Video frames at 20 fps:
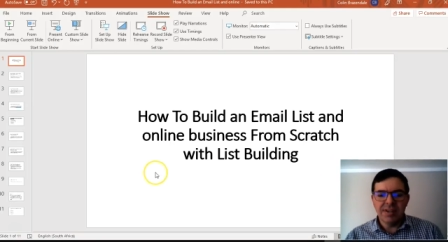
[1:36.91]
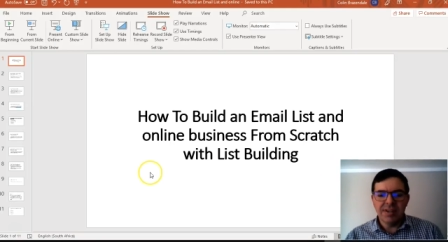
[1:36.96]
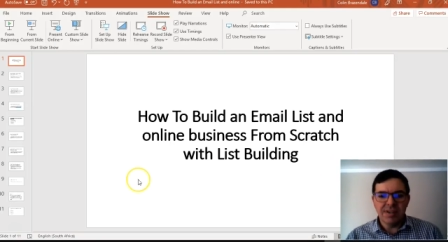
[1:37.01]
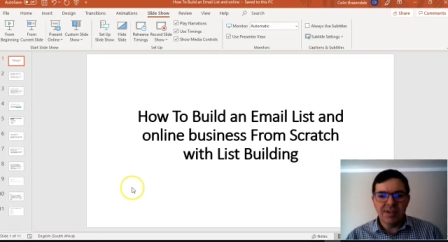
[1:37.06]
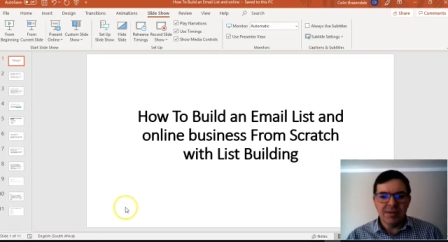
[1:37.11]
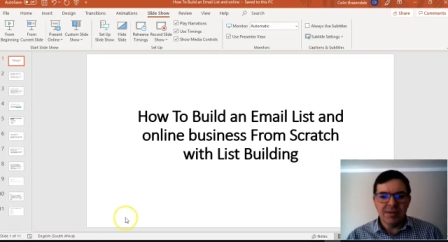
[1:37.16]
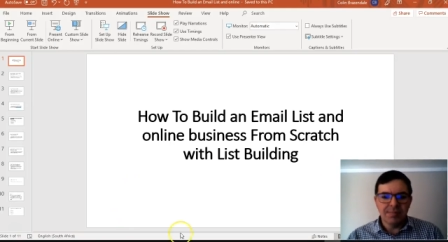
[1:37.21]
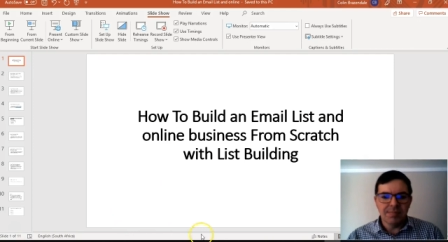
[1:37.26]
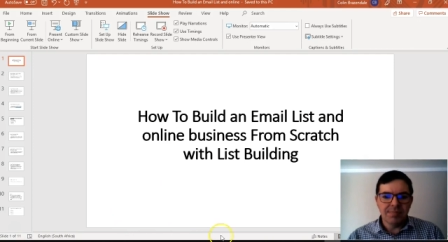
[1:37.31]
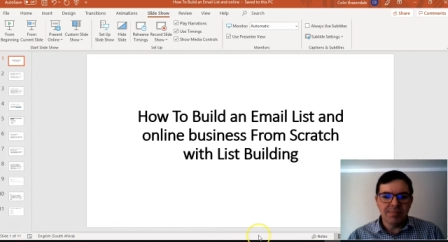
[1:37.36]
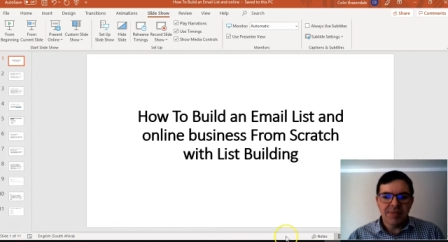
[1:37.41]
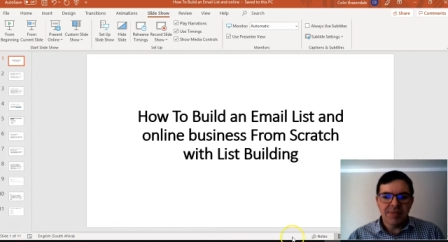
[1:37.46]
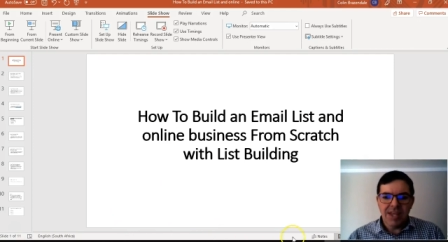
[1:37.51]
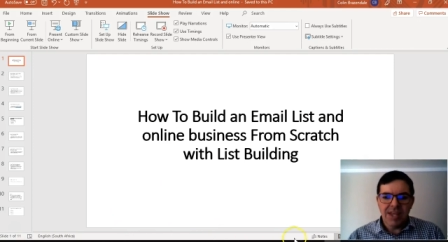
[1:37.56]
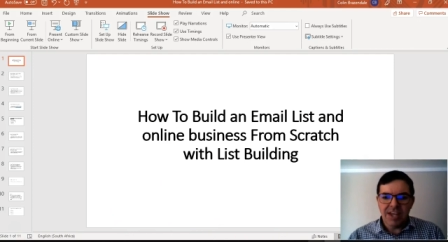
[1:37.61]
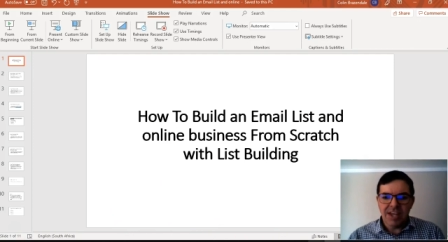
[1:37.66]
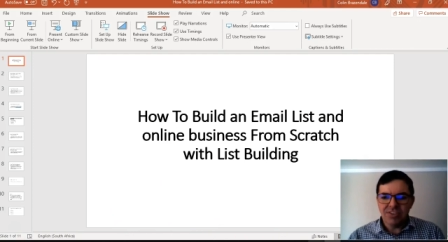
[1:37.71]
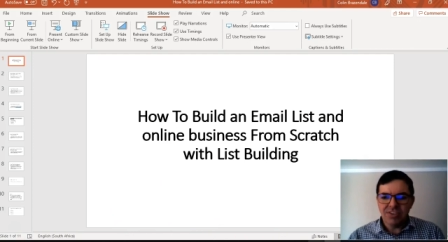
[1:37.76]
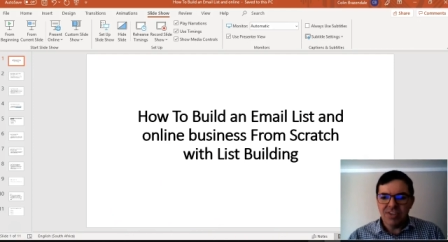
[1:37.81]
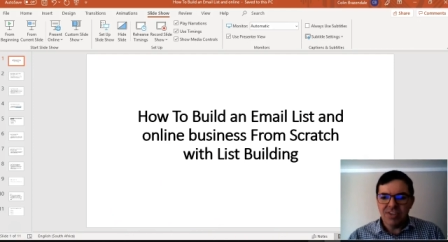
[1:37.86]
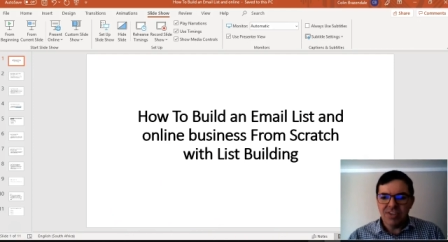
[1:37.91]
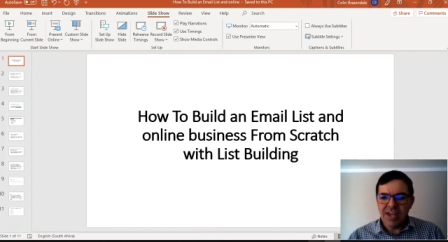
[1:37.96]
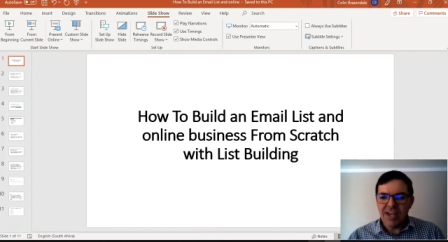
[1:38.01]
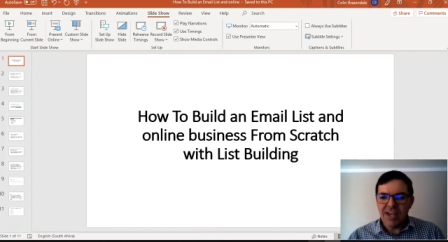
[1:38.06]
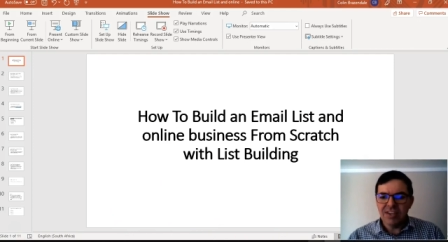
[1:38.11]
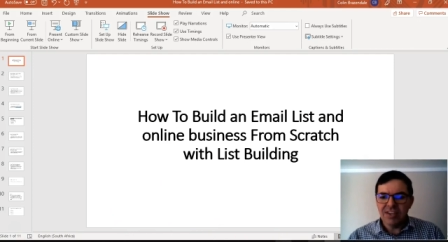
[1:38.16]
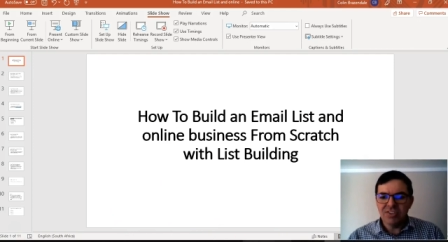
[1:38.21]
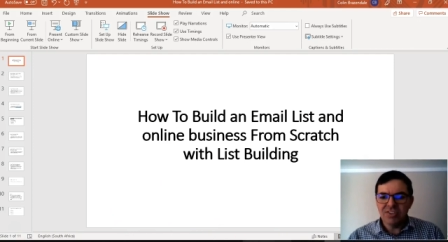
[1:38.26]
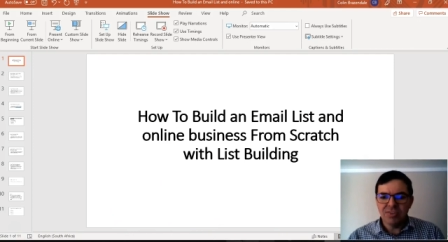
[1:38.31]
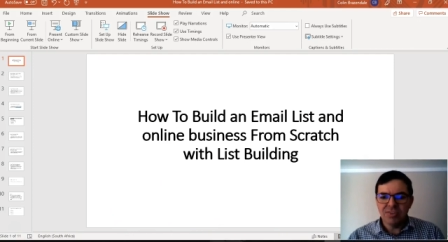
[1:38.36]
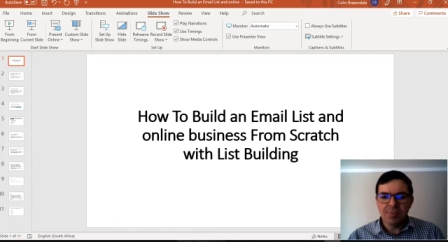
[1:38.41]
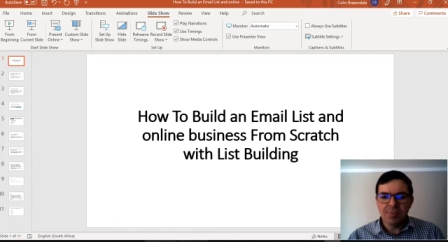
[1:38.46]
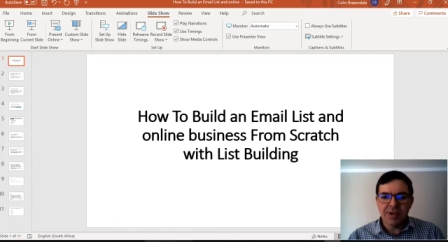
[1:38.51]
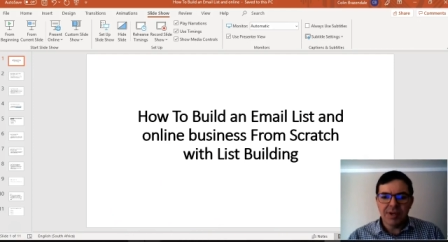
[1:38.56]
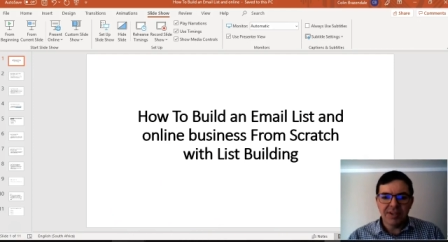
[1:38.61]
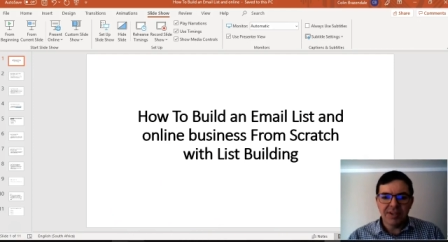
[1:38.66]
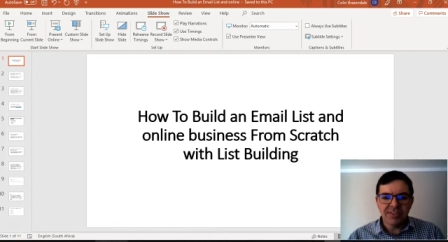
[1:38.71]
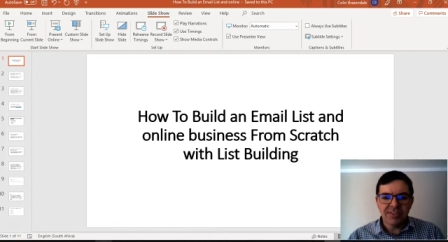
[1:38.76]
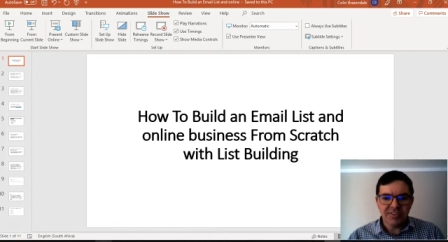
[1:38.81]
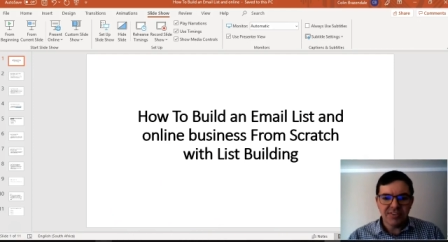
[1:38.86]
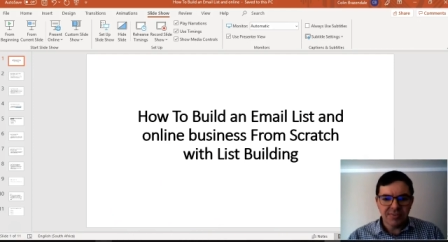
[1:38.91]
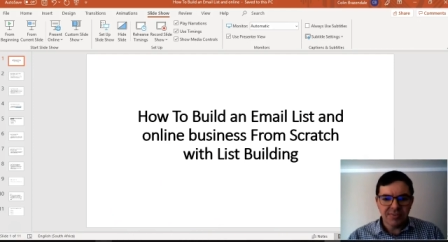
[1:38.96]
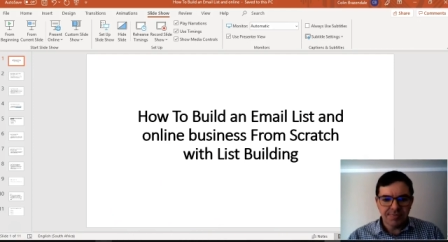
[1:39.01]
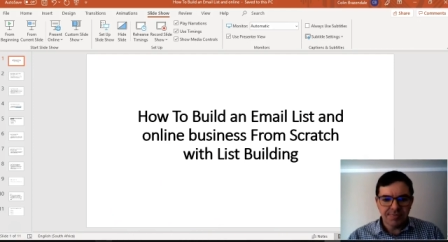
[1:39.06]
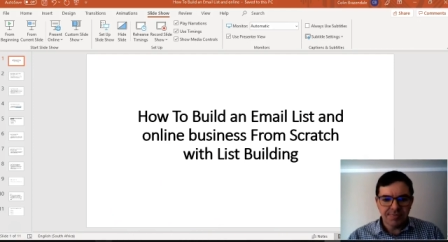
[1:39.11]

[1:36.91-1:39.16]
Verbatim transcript: um, hashing ad space.